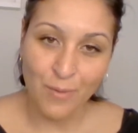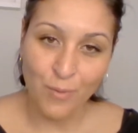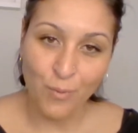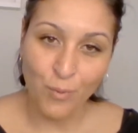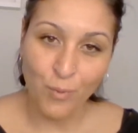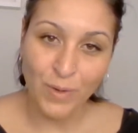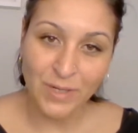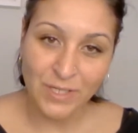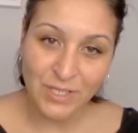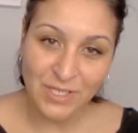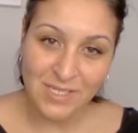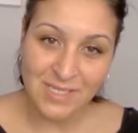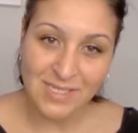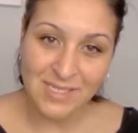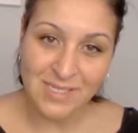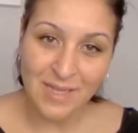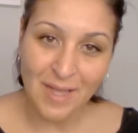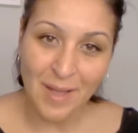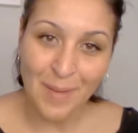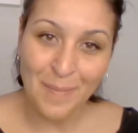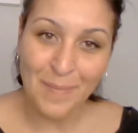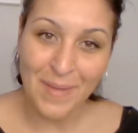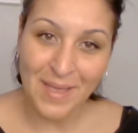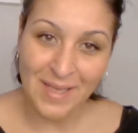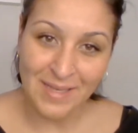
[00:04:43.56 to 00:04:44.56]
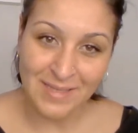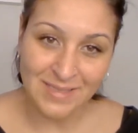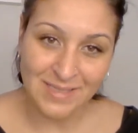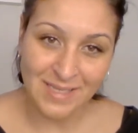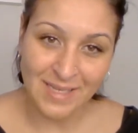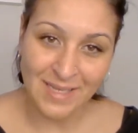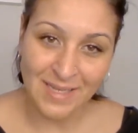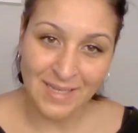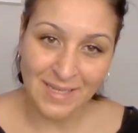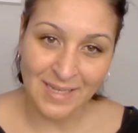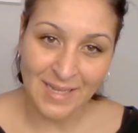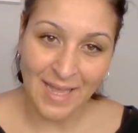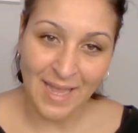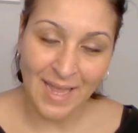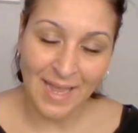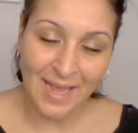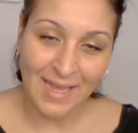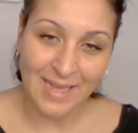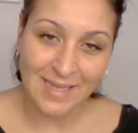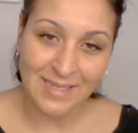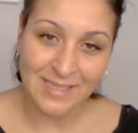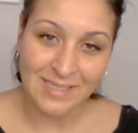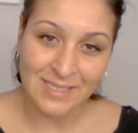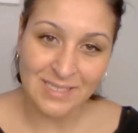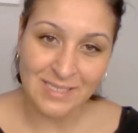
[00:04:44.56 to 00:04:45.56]
which is amazing,
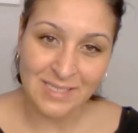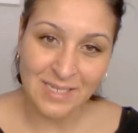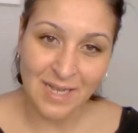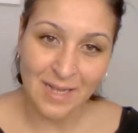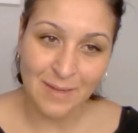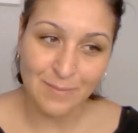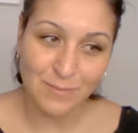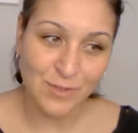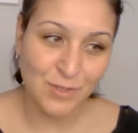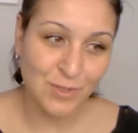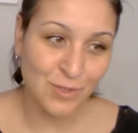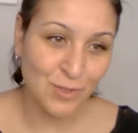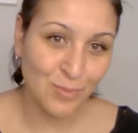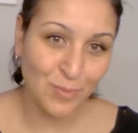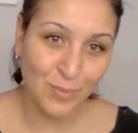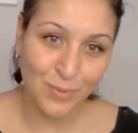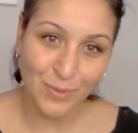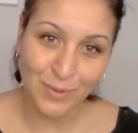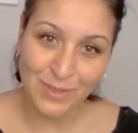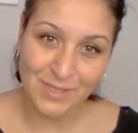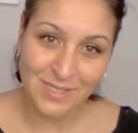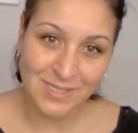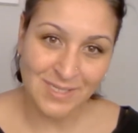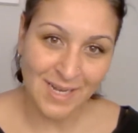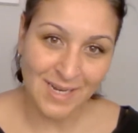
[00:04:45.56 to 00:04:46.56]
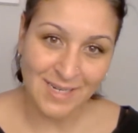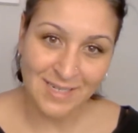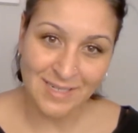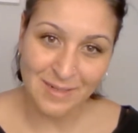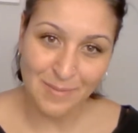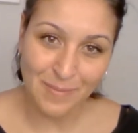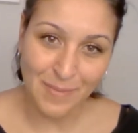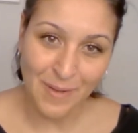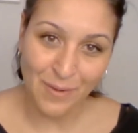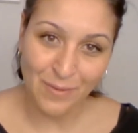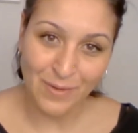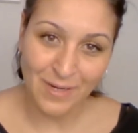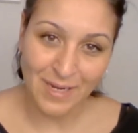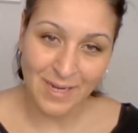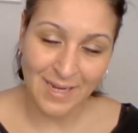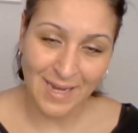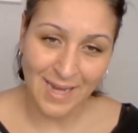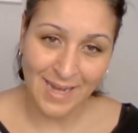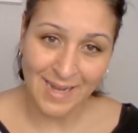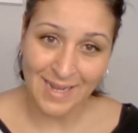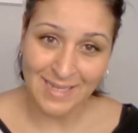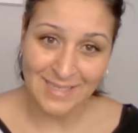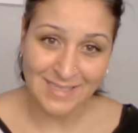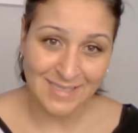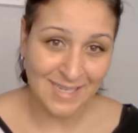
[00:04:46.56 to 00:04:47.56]
and I'm super excited about it.
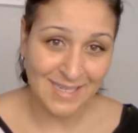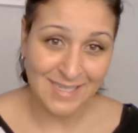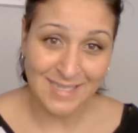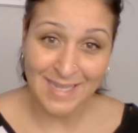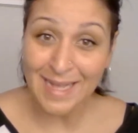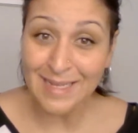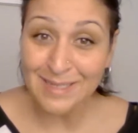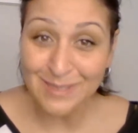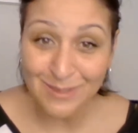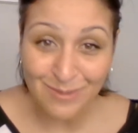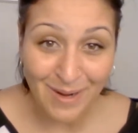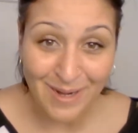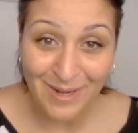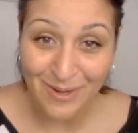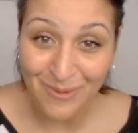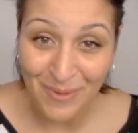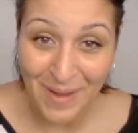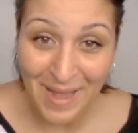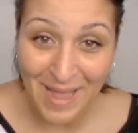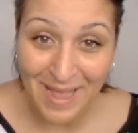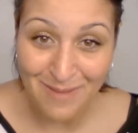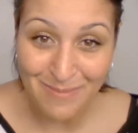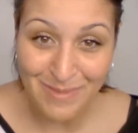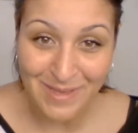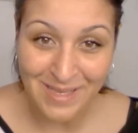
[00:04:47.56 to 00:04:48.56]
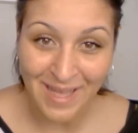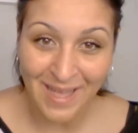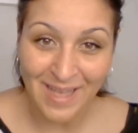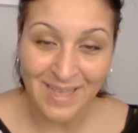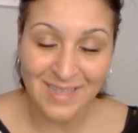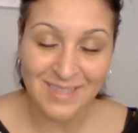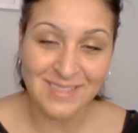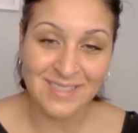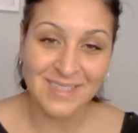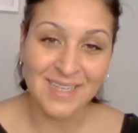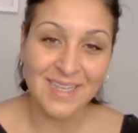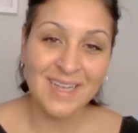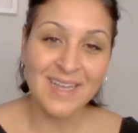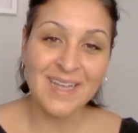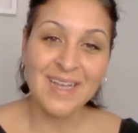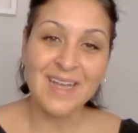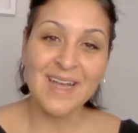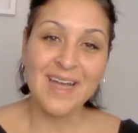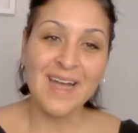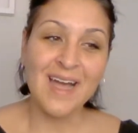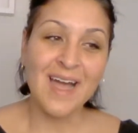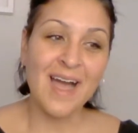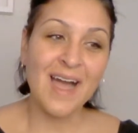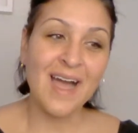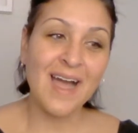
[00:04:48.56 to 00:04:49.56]
And I said yes right away, because
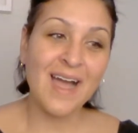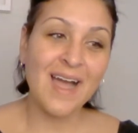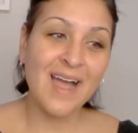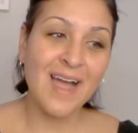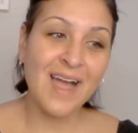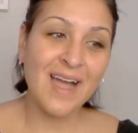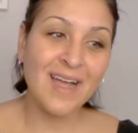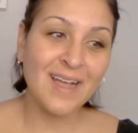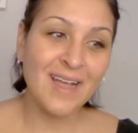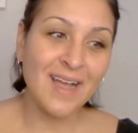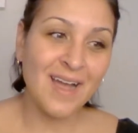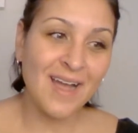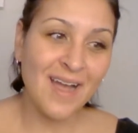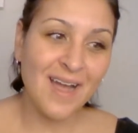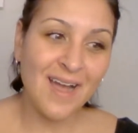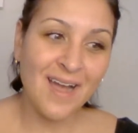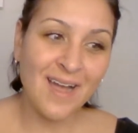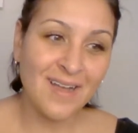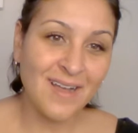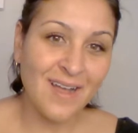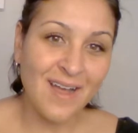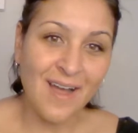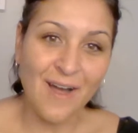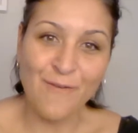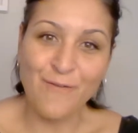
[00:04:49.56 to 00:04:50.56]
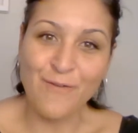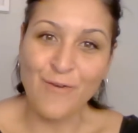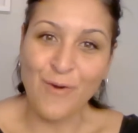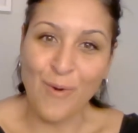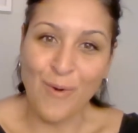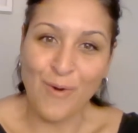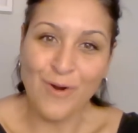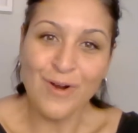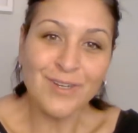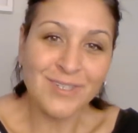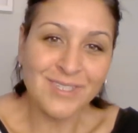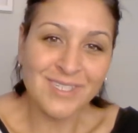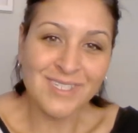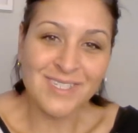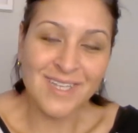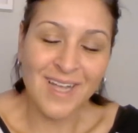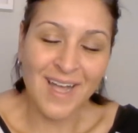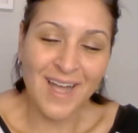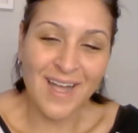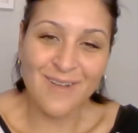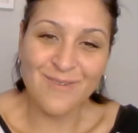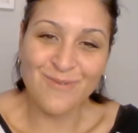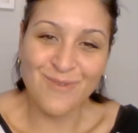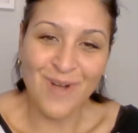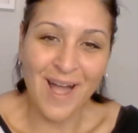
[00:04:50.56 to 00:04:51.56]
of course
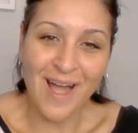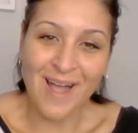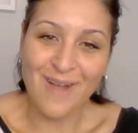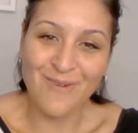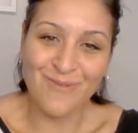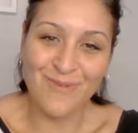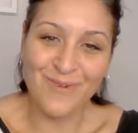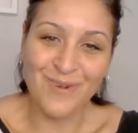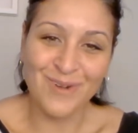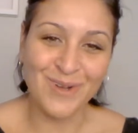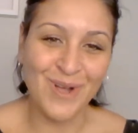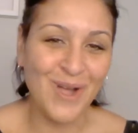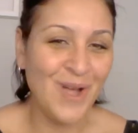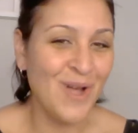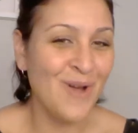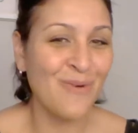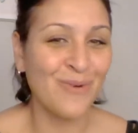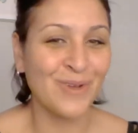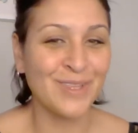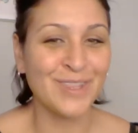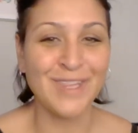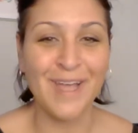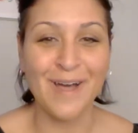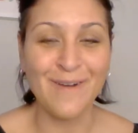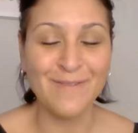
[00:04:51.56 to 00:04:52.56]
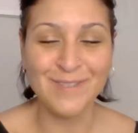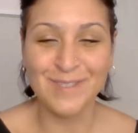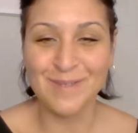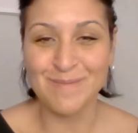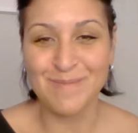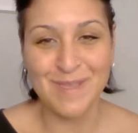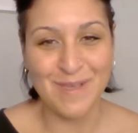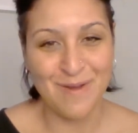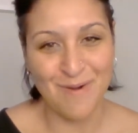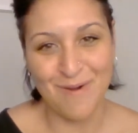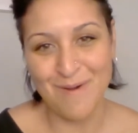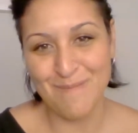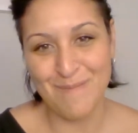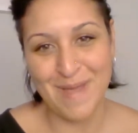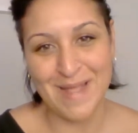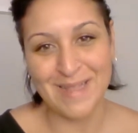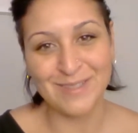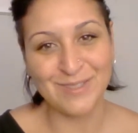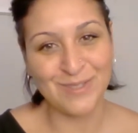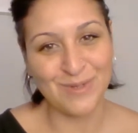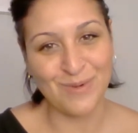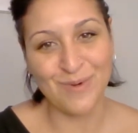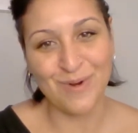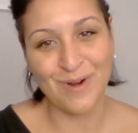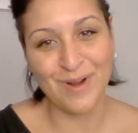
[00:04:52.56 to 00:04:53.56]
I would love to be her
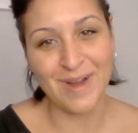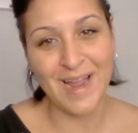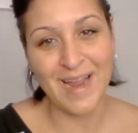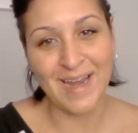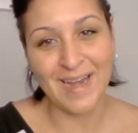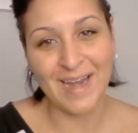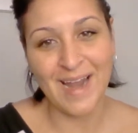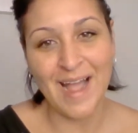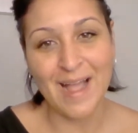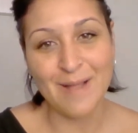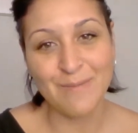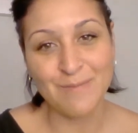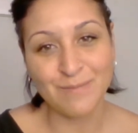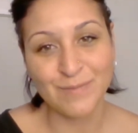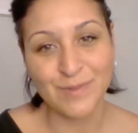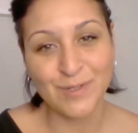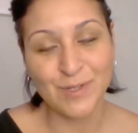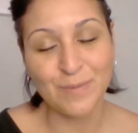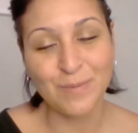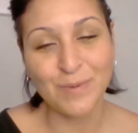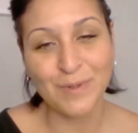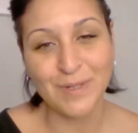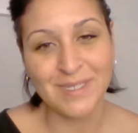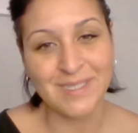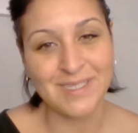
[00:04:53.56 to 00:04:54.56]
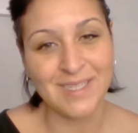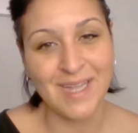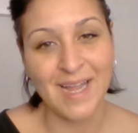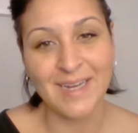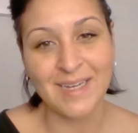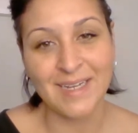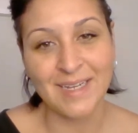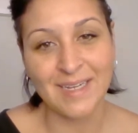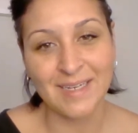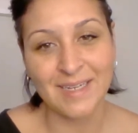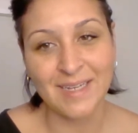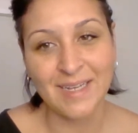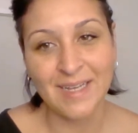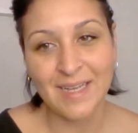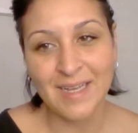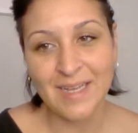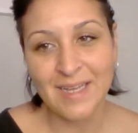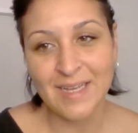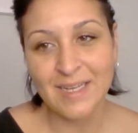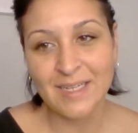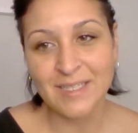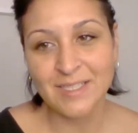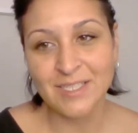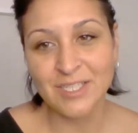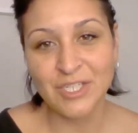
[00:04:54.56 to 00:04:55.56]
mentor, and I'm super excited
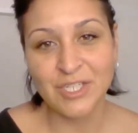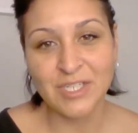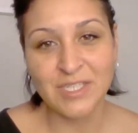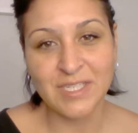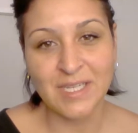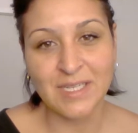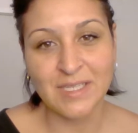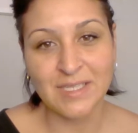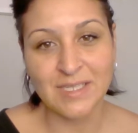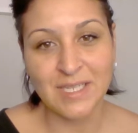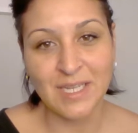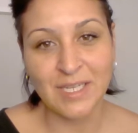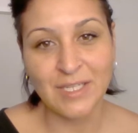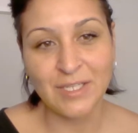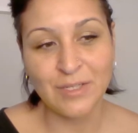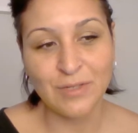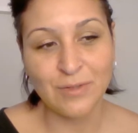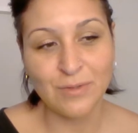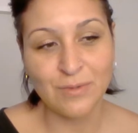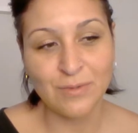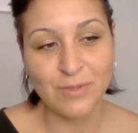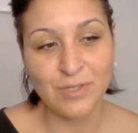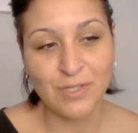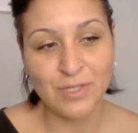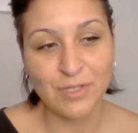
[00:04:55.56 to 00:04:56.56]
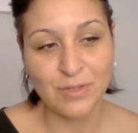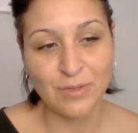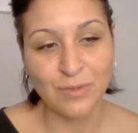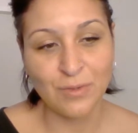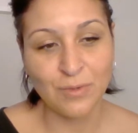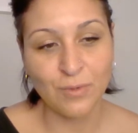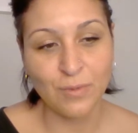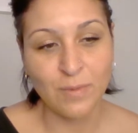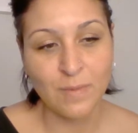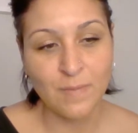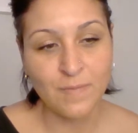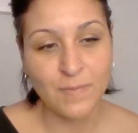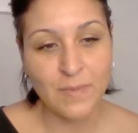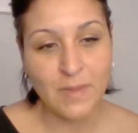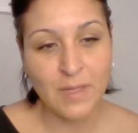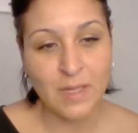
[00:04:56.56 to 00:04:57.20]
to just continue to